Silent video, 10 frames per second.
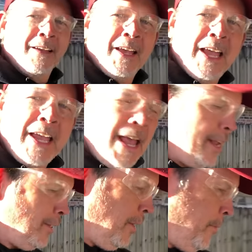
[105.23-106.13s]
Hey
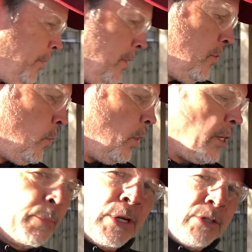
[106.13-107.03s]
gang, so we're gonna
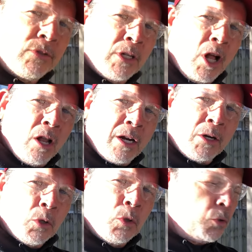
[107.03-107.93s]
pre-drill all our
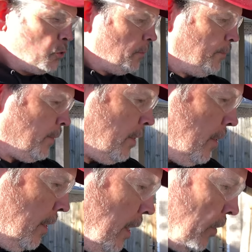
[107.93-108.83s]
holes
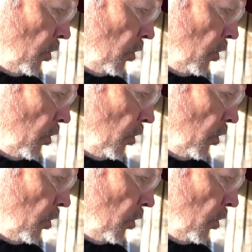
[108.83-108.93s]
in our